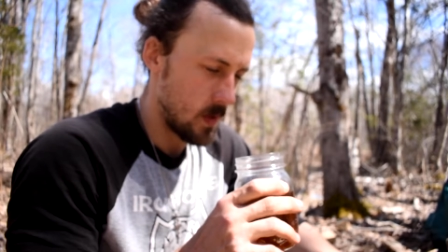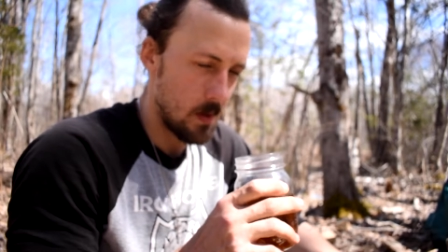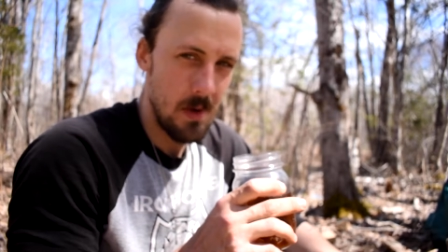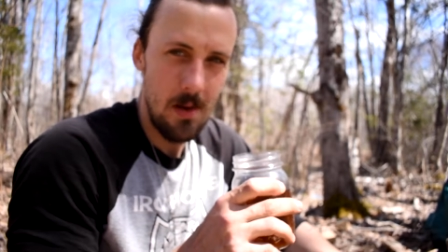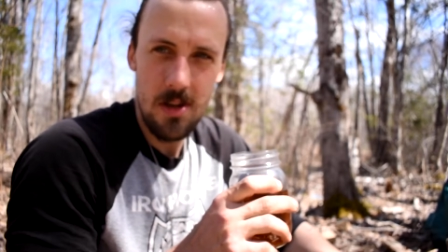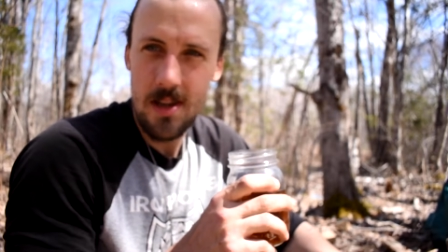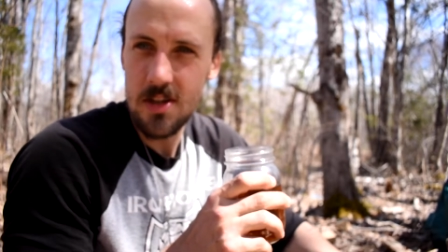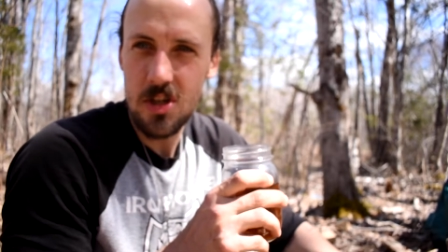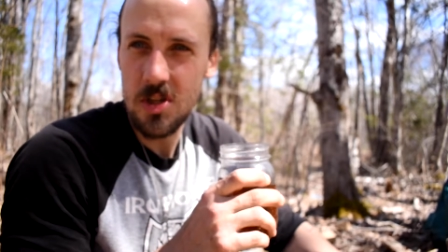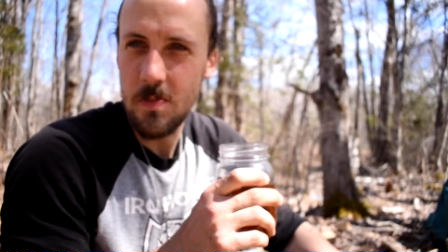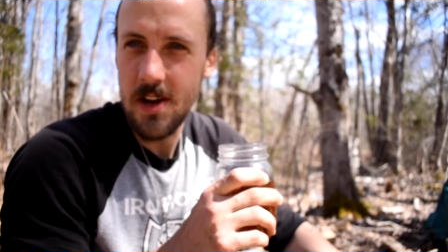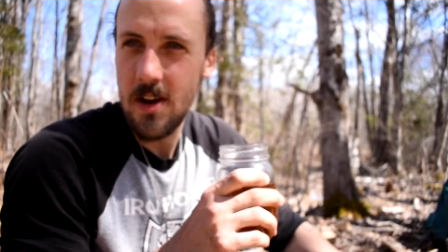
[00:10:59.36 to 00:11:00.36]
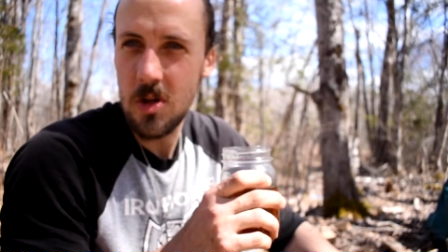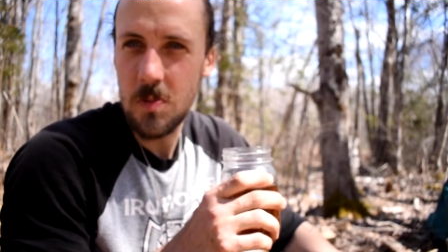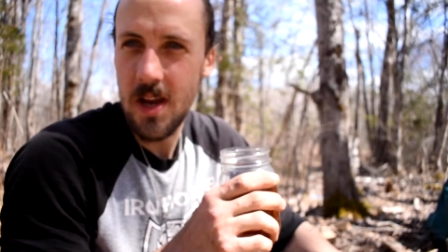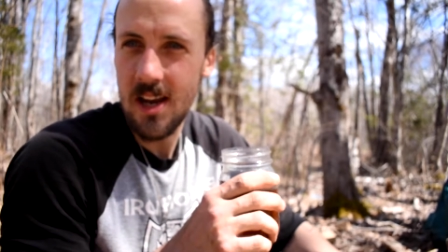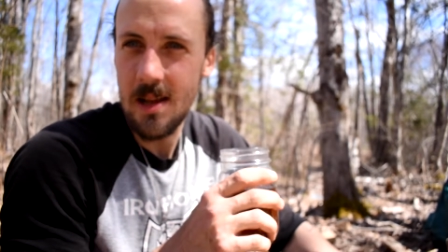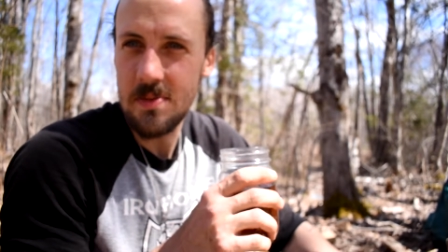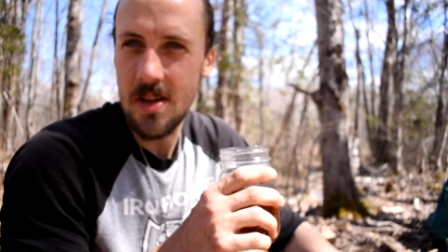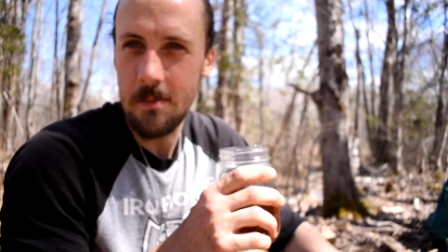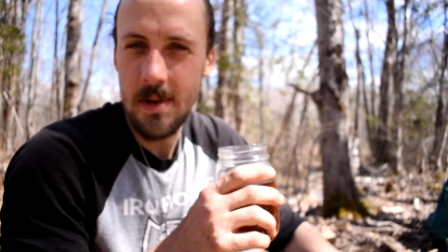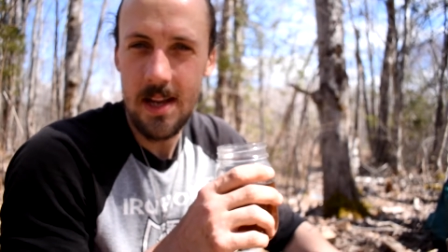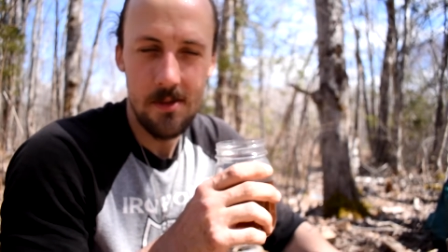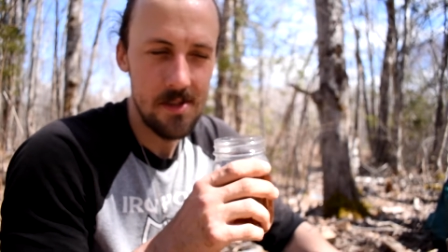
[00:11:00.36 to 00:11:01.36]
Maybe that's just my nose picking up
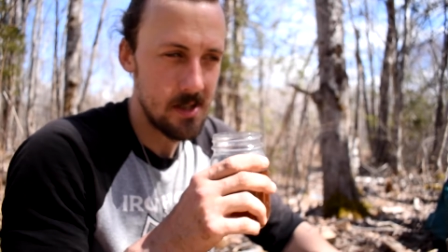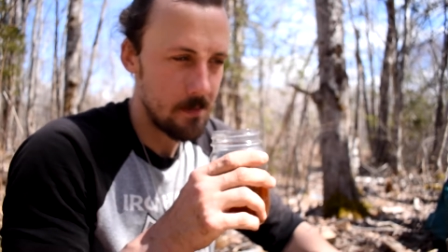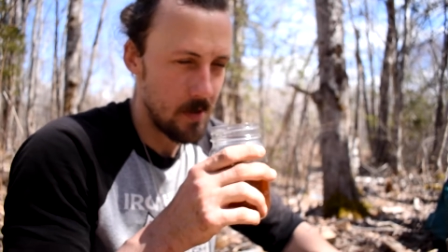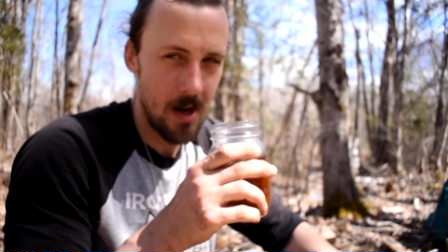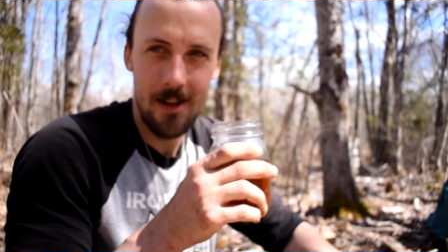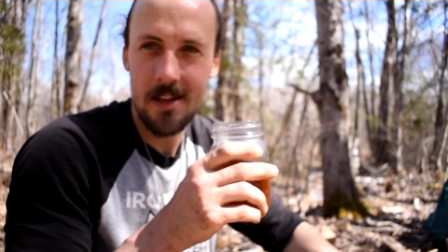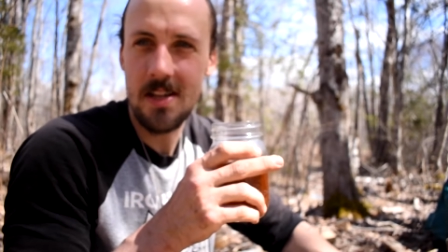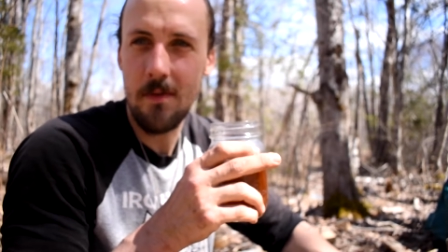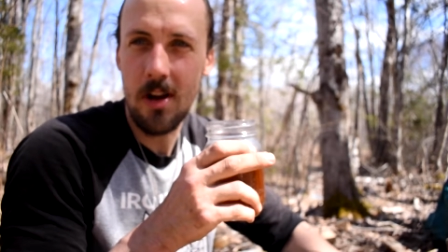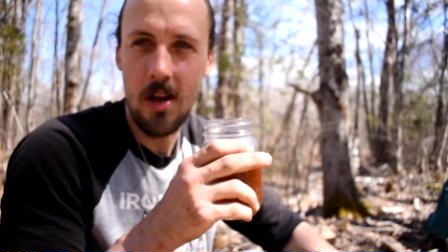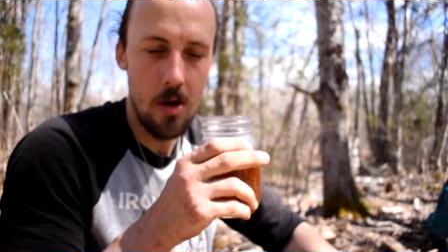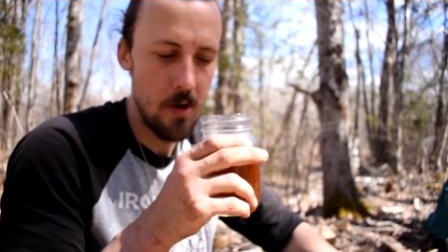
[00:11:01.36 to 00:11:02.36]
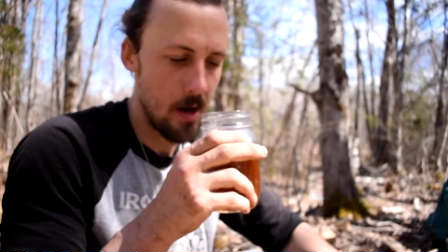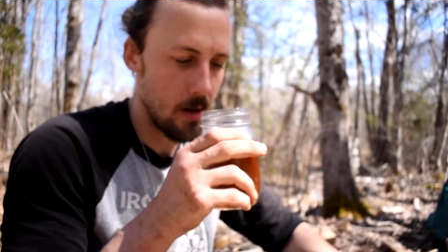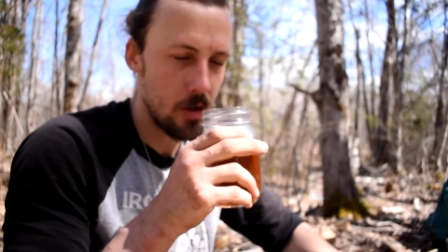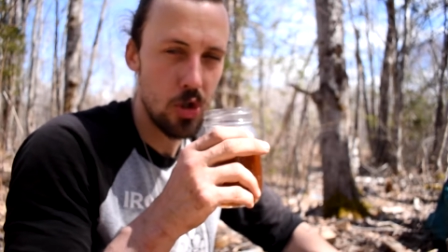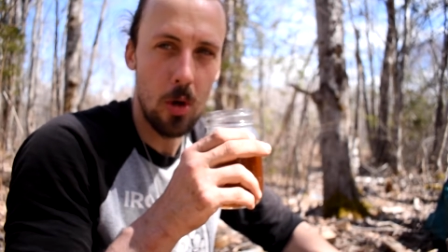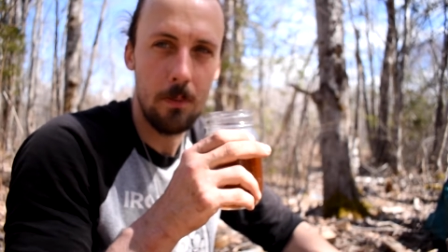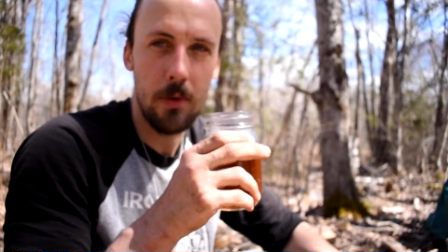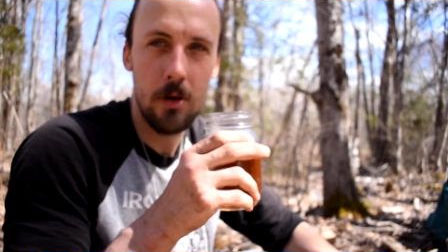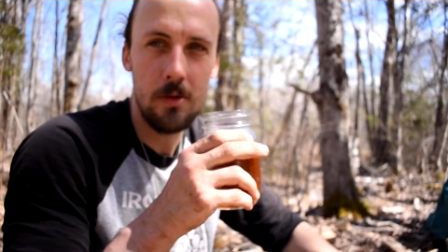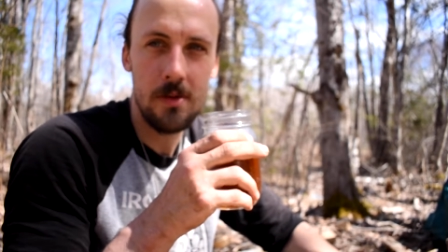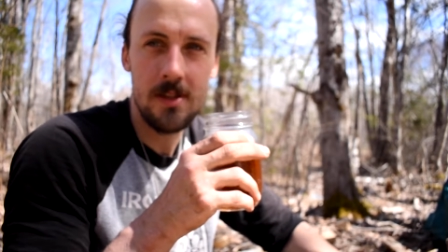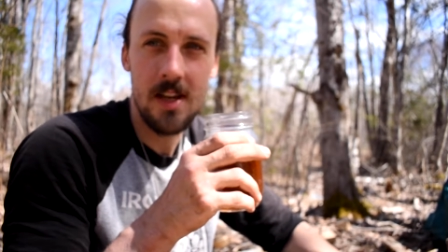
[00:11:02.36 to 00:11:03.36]
something else. All right, let's give it a go here. Short
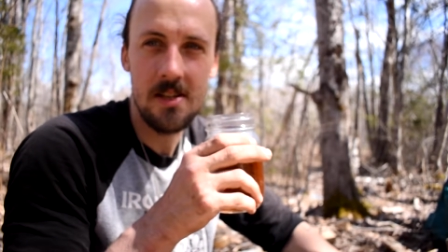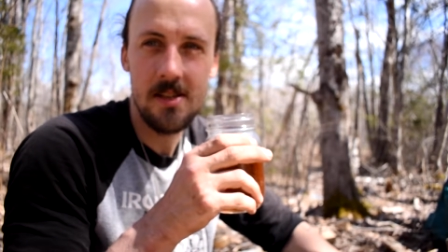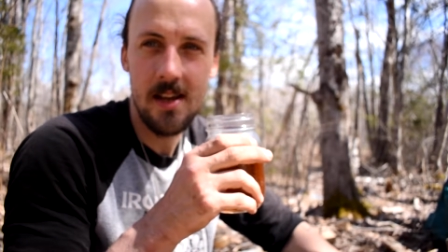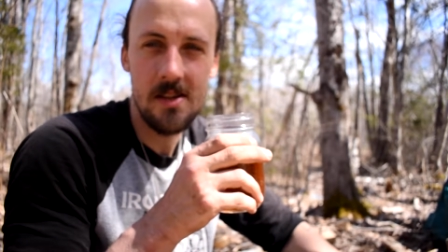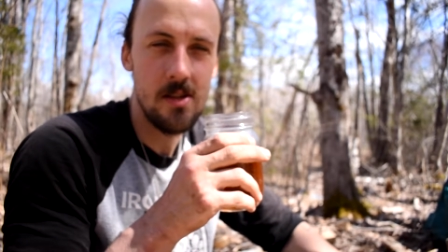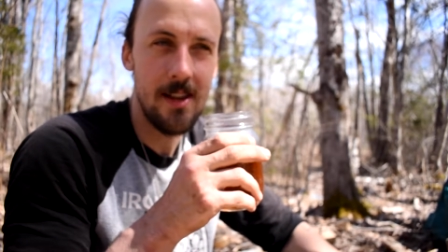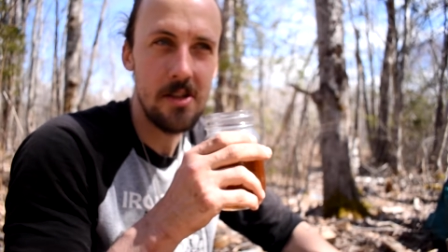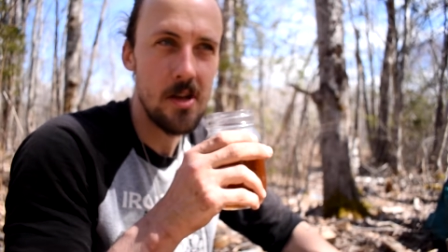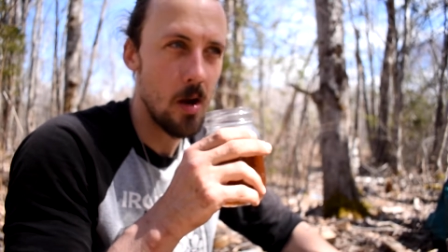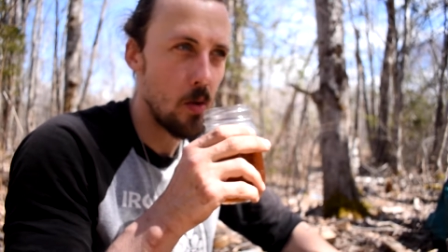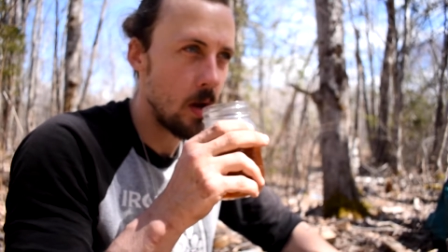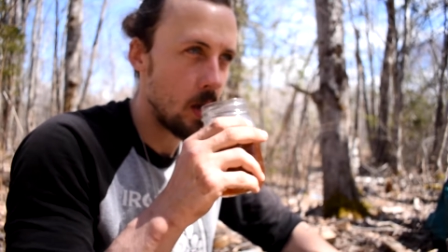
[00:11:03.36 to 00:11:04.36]
brew, taste test, let's go.